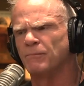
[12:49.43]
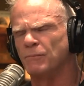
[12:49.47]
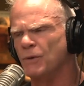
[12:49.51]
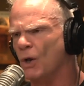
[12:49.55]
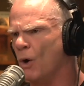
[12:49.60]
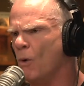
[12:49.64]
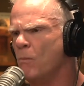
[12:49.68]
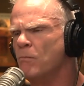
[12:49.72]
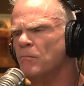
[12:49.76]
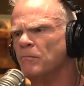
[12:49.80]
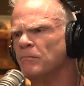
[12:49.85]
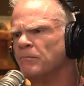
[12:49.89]

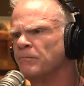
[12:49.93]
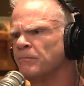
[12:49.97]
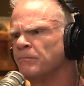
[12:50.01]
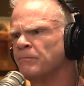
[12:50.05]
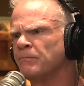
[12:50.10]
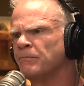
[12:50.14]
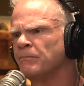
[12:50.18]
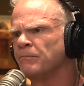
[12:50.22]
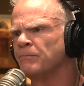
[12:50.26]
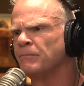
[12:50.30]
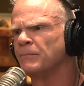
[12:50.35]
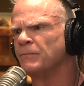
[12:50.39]
Nope.
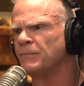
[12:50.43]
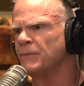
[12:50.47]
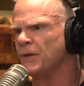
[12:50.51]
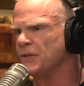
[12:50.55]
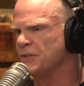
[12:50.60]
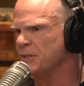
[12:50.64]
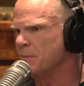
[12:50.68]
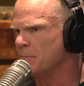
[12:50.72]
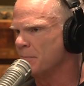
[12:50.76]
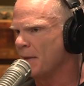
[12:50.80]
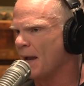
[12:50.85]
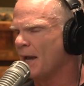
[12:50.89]

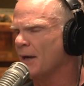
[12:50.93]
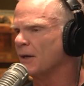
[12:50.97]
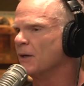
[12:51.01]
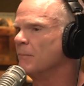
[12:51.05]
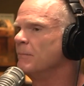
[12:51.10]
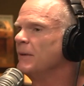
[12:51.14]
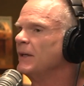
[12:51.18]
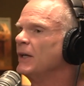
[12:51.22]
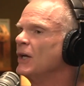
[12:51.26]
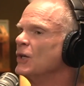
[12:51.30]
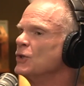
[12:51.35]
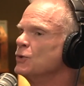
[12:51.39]
Doesn't matter
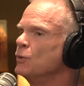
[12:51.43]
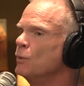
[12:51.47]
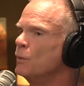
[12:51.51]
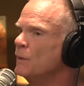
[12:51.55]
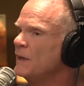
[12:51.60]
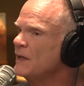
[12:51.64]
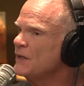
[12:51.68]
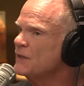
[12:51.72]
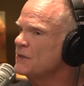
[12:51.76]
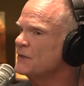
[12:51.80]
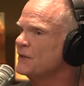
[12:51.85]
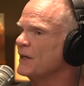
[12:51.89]
because
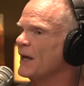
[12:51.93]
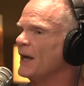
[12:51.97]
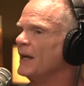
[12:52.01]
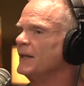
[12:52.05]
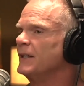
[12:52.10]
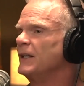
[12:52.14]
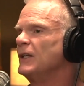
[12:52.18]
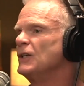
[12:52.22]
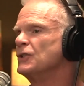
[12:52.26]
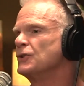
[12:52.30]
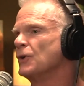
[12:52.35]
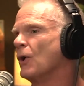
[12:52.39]
we said
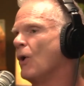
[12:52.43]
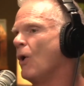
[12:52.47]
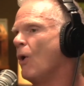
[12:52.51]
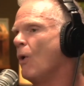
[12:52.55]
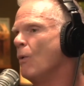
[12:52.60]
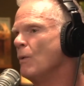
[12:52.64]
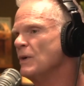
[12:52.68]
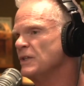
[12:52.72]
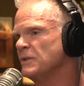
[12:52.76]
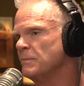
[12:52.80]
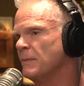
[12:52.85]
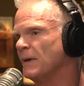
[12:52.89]
he's
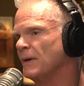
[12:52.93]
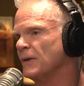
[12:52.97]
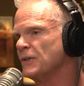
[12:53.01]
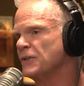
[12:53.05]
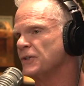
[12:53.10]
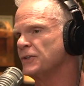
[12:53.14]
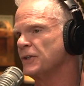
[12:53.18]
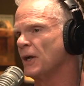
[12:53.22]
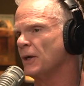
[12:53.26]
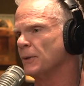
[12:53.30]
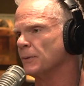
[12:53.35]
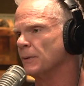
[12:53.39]
always been a
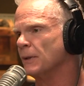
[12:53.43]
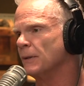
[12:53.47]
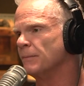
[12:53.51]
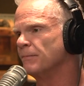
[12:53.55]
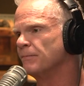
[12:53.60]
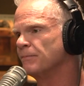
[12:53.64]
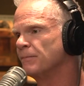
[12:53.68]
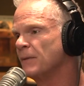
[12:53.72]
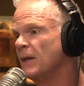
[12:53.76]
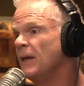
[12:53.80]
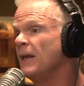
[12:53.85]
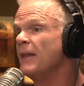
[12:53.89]
stutterer.
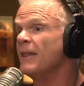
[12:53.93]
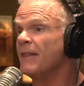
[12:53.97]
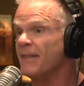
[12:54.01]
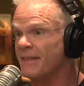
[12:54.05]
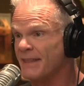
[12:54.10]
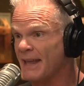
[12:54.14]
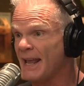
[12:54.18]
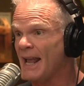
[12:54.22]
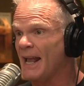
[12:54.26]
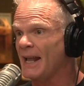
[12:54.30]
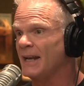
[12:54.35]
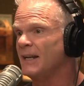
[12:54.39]

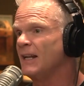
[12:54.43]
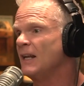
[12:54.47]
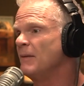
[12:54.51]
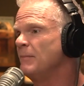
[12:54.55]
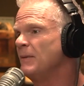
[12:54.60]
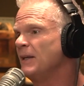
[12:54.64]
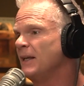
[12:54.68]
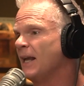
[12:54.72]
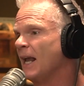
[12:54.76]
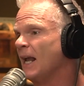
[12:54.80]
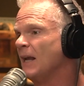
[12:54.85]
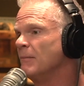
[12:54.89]
Then it
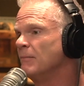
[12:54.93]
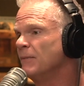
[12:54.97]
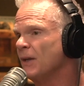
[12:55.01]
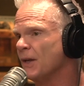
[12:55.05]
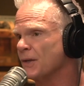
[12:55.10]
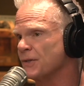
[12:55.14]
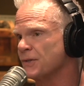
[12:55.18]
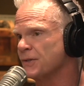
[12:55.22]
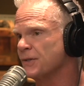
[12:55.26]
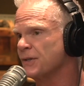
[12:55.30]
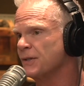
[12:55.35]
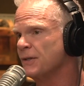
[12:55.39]
became
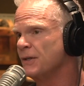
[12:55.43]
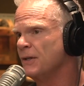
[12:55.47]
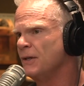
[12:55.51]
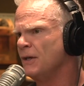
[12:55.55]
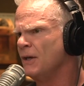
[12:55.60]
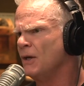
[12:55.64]
this.